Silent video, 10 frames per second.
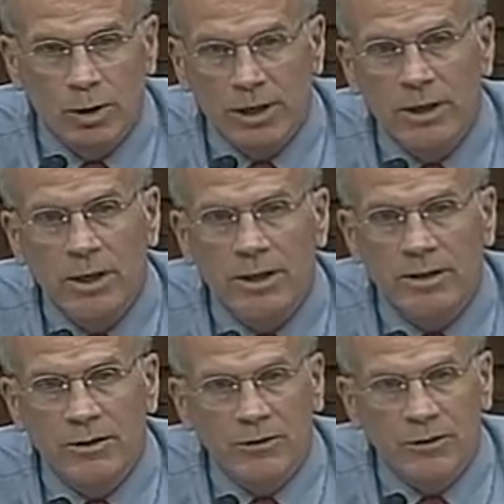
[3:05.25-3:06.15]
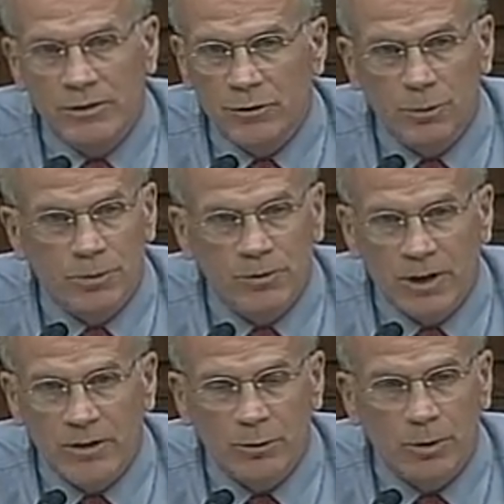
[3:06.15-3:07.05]
One is a
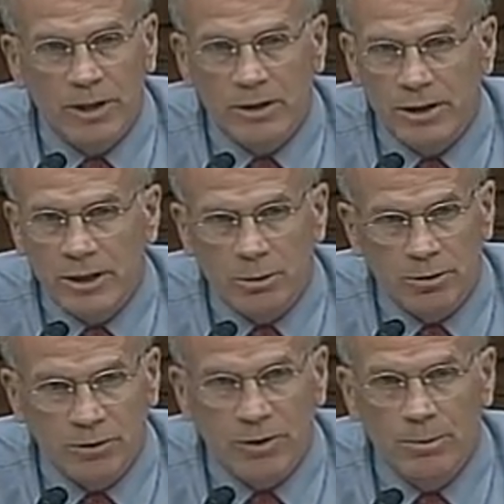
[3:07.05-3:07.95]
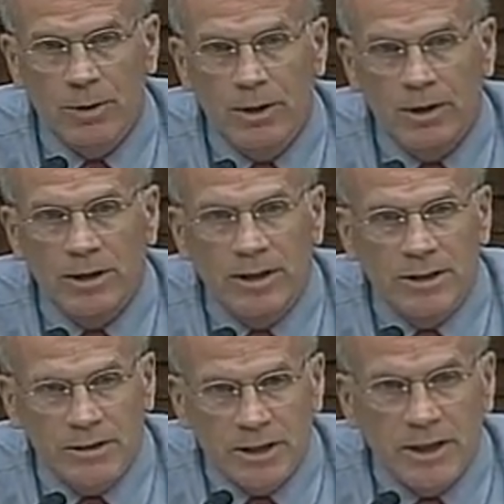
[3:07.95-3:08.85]
supersized regulator or some
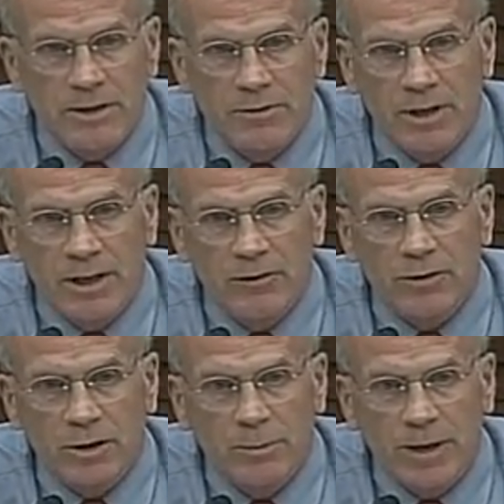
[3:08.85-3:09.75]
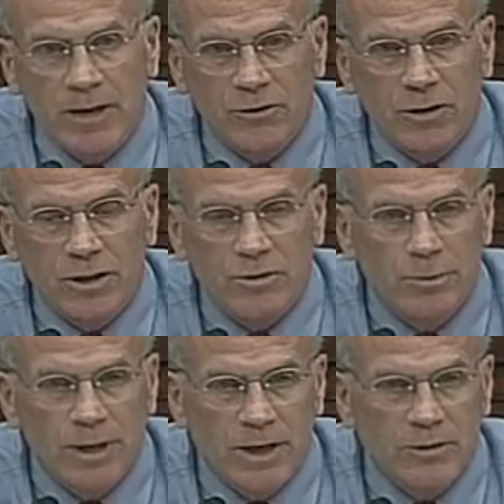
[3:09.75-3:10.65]
entity that has the capacity
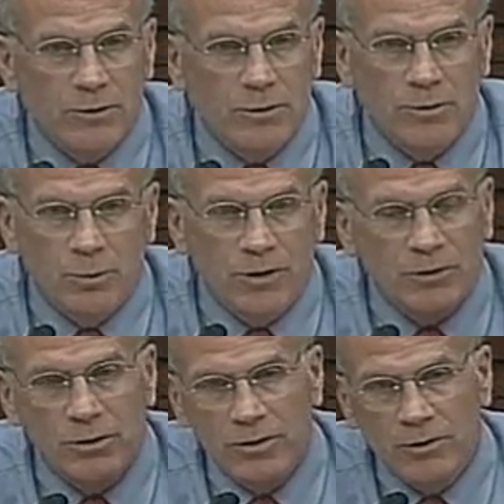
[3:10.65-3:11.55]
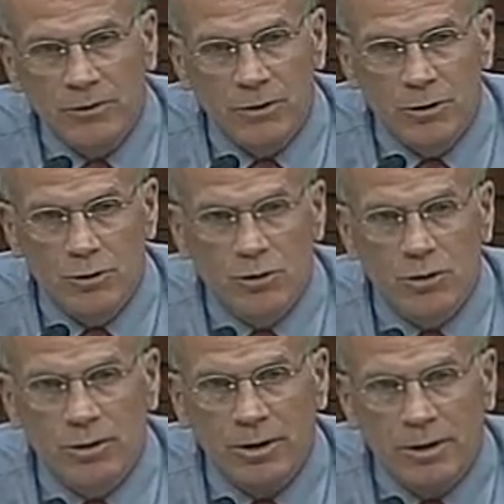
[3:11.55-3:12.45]
to monitor the risk of these
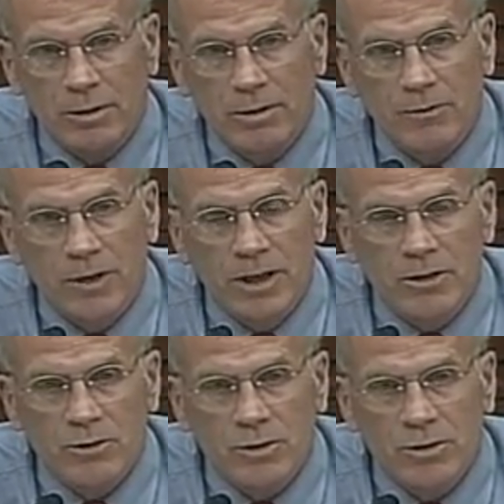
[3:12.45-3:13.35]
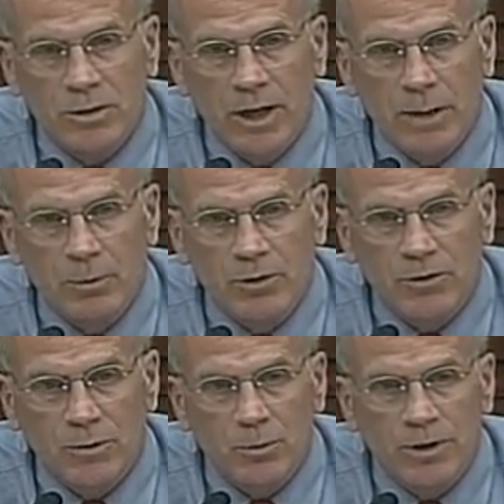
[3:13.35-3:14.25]
huge financial
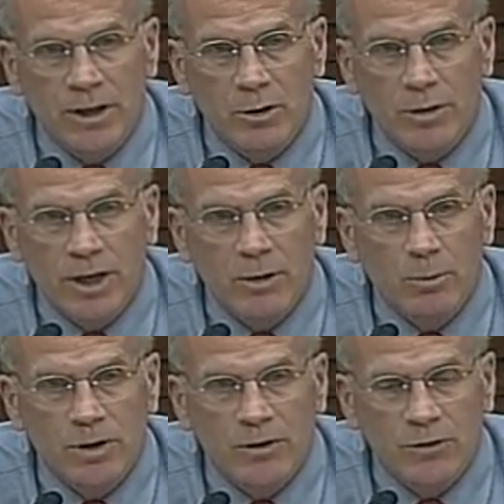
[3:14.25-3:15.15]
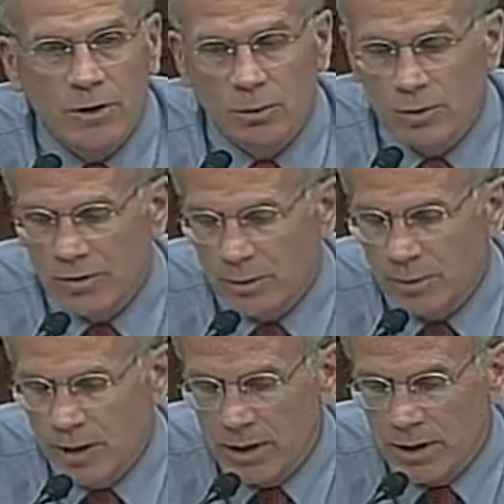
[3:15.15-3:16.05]
conglomerates that when they go down bring us all with them.